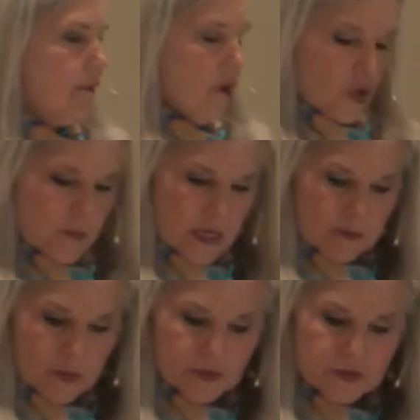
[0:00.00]
Are you
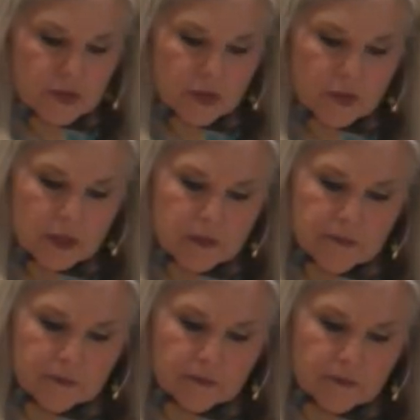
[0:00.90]
being persecuted?
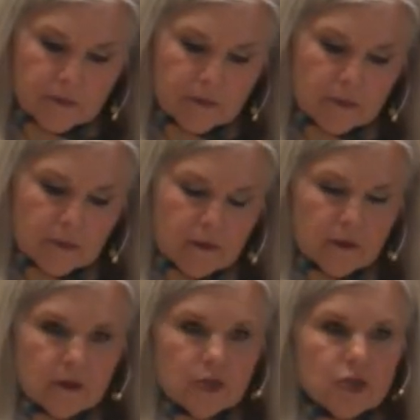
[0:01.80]

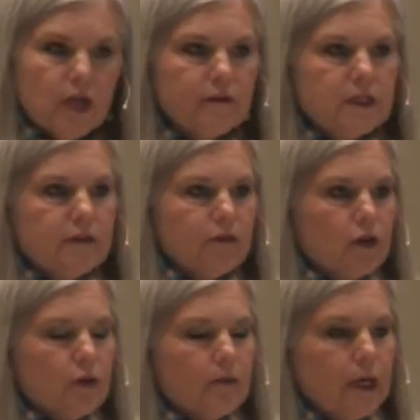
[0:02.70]
Do you have a
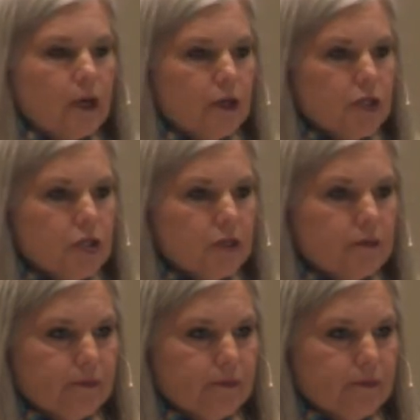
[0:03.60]
difficult marriage?